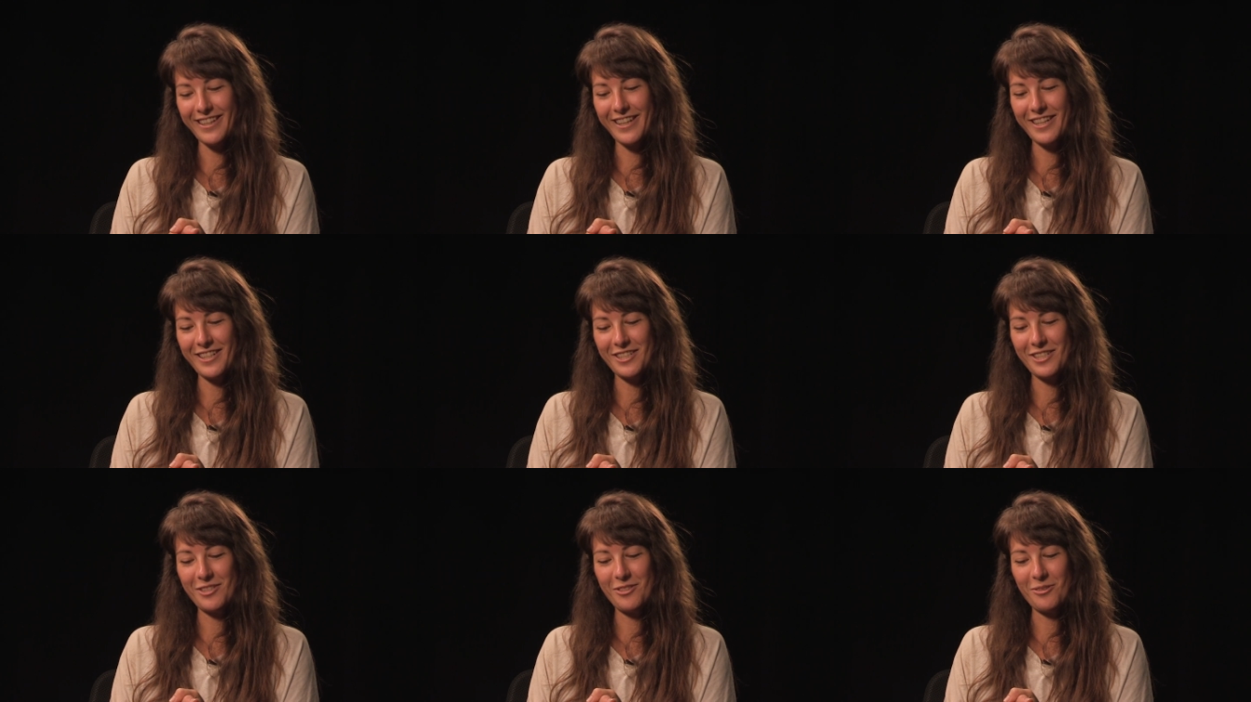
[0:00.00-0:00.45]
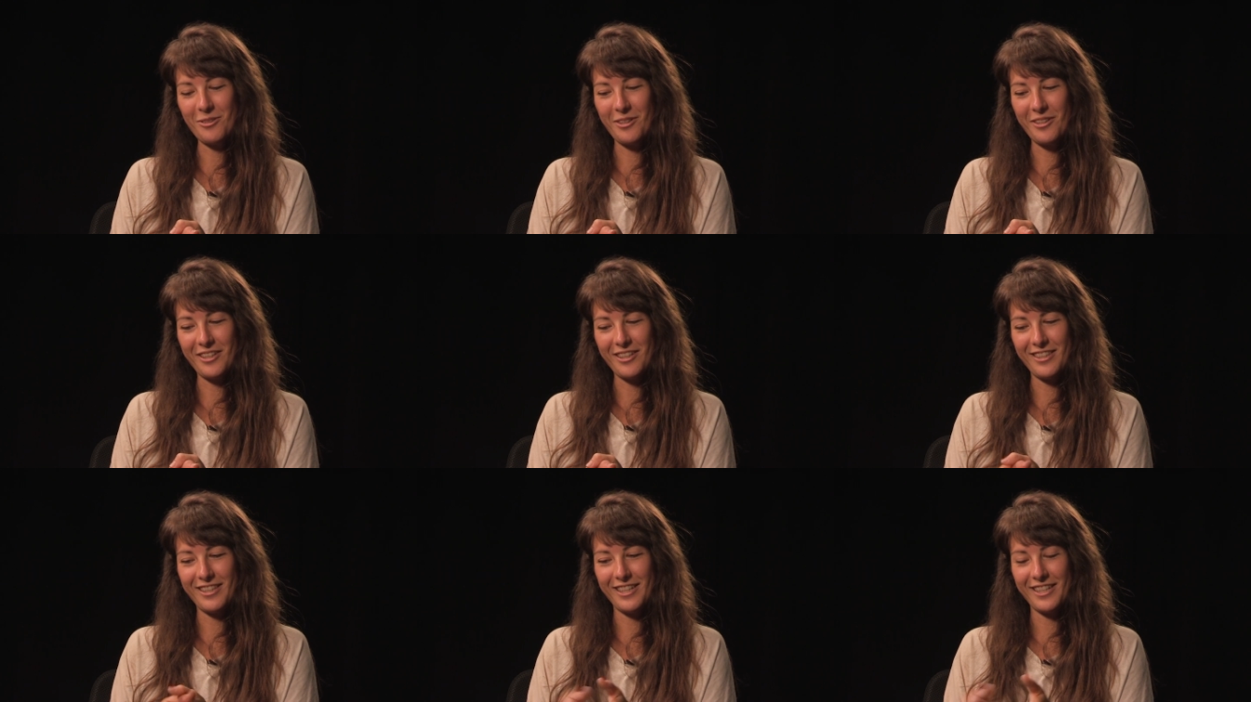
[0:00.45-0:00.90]
I like to do
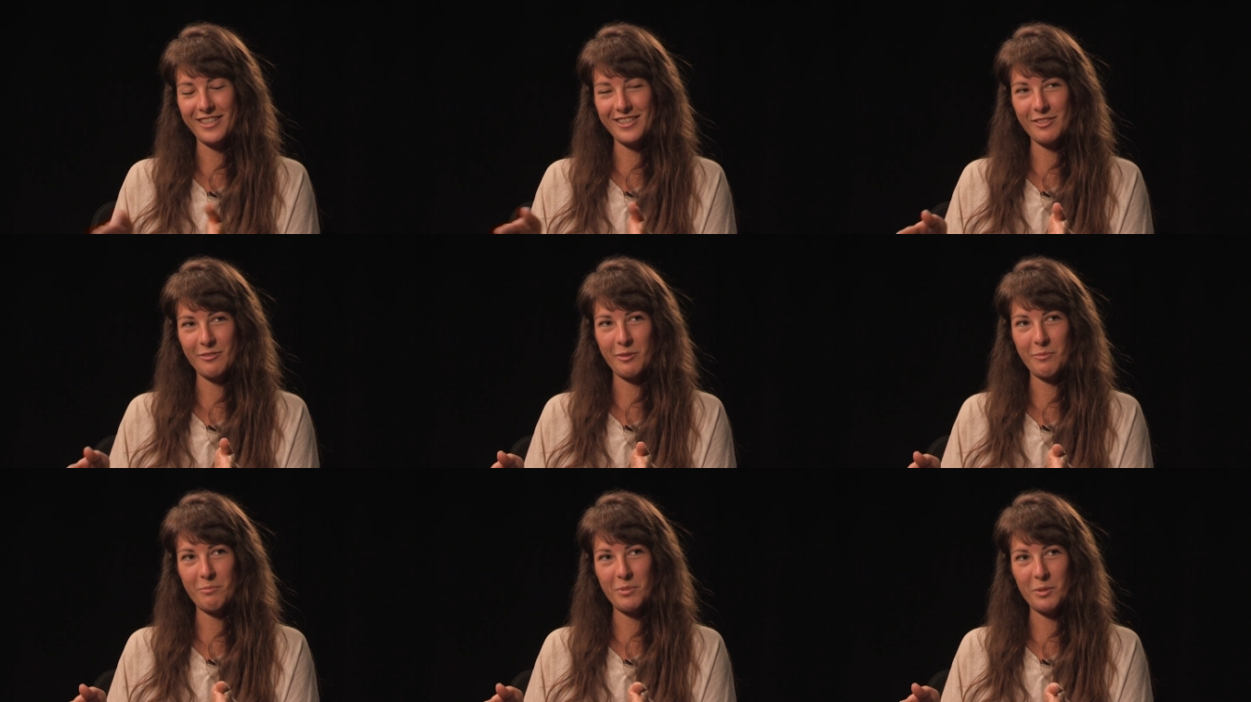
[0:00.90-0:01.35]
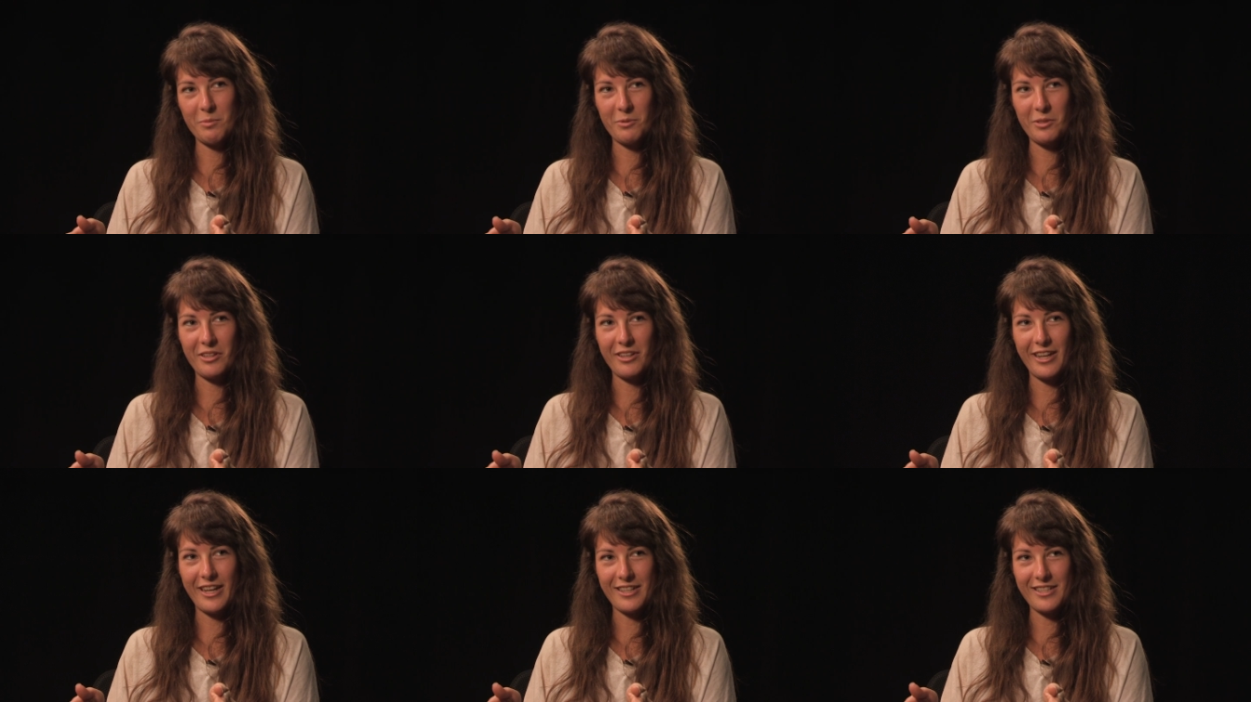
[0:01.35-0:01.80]
all the things when
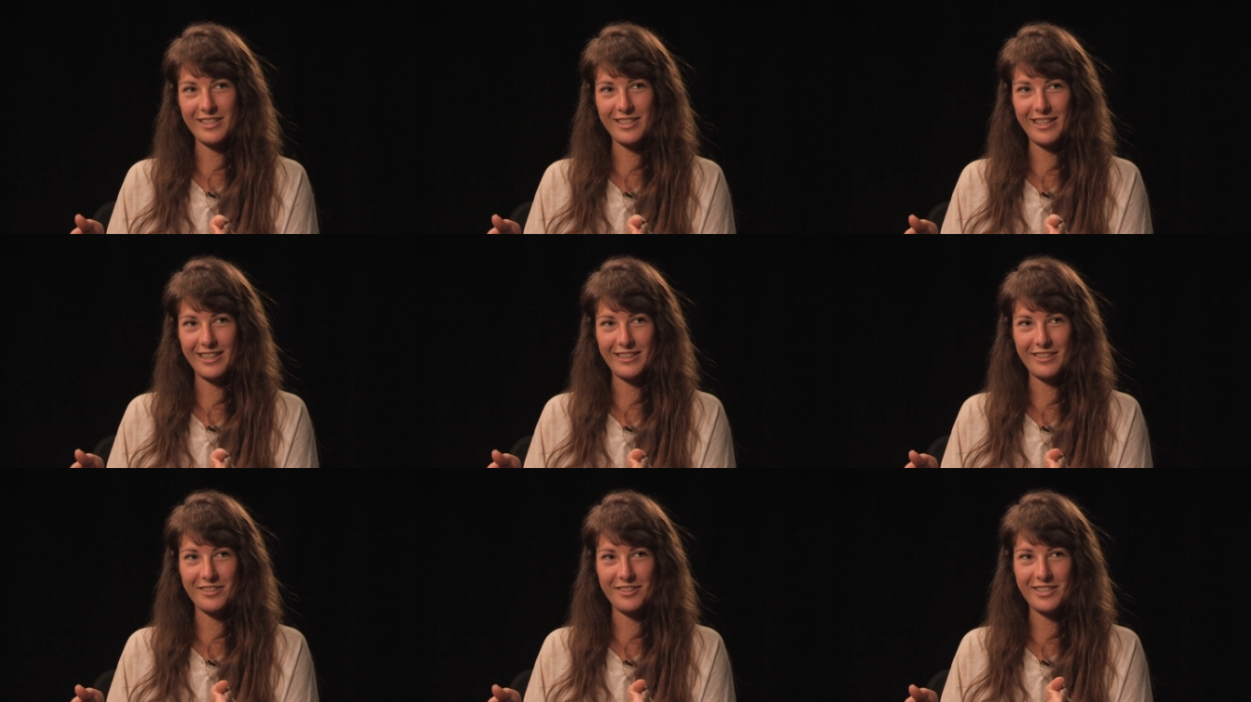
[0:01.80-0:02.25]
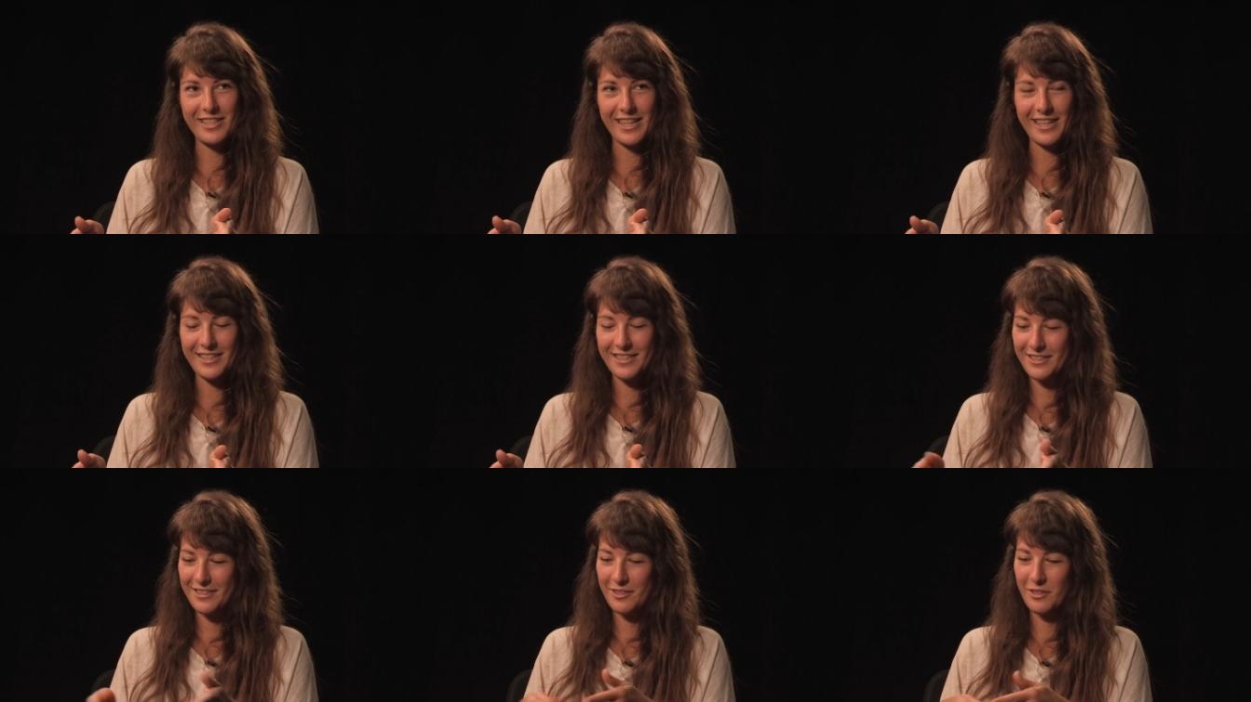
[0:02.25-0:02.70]
people are actually at their
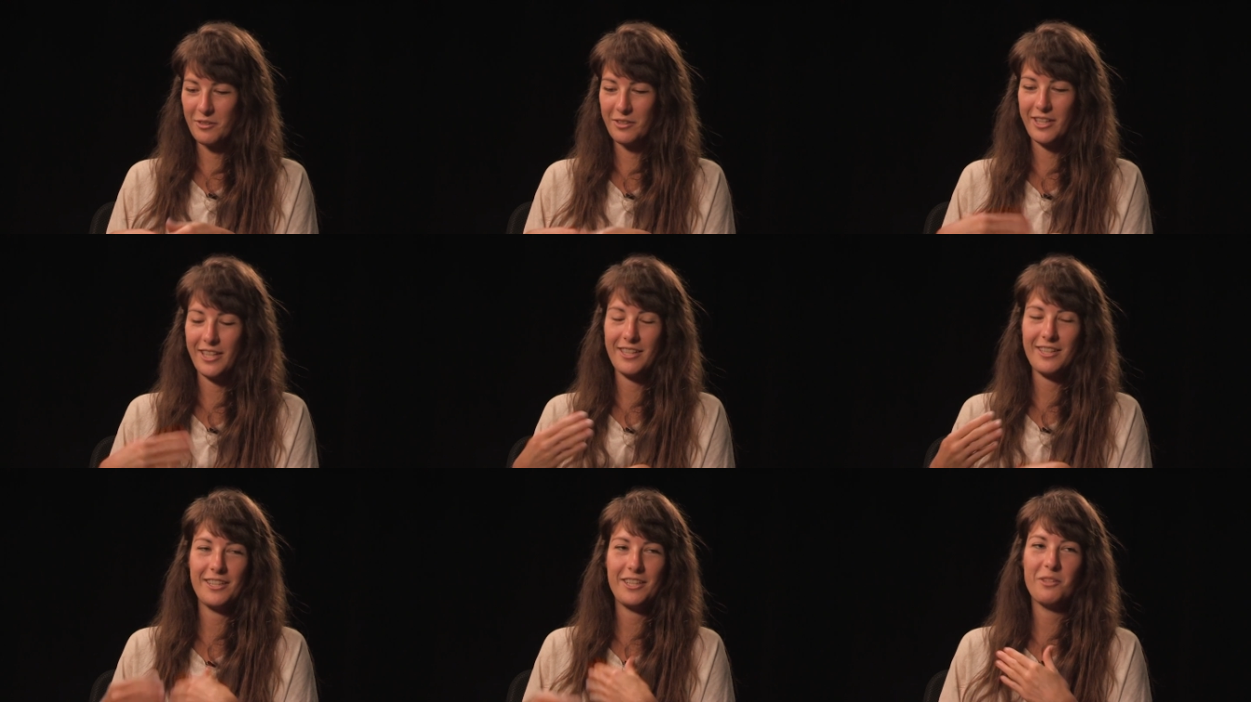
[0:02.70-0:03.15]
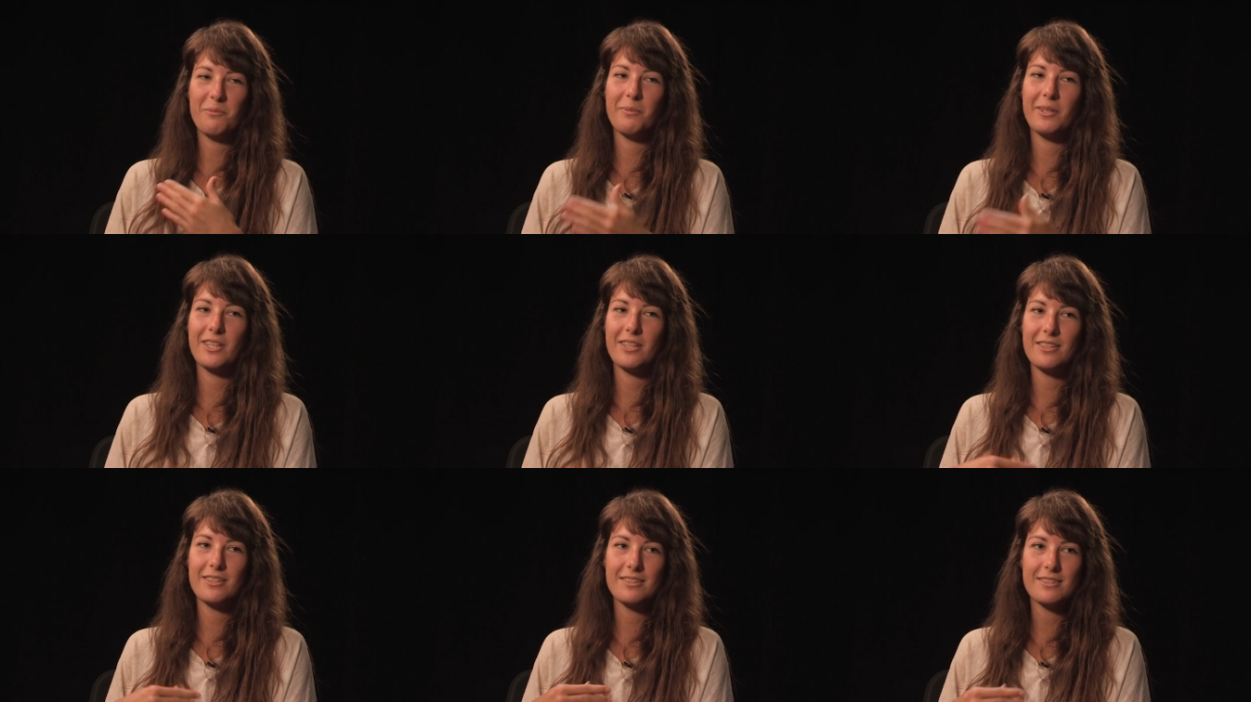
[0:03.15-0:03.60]
desks, so like
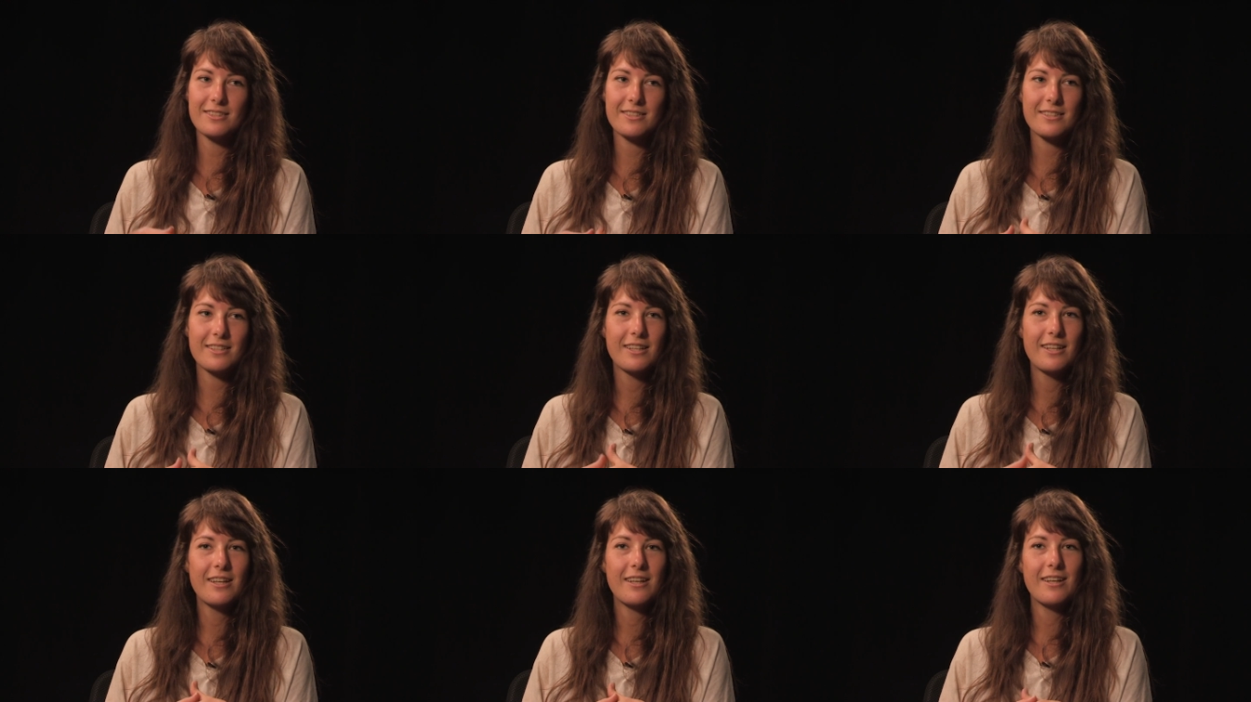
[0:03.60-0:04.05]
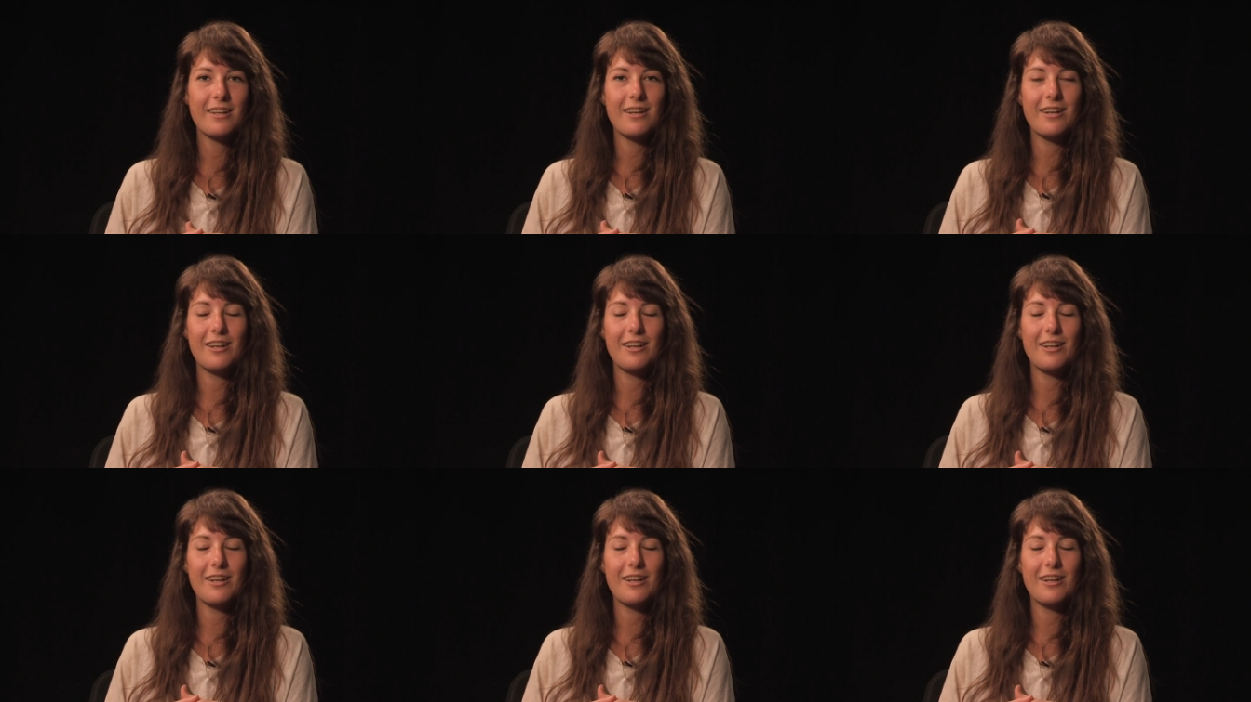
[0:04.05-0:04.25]
emails,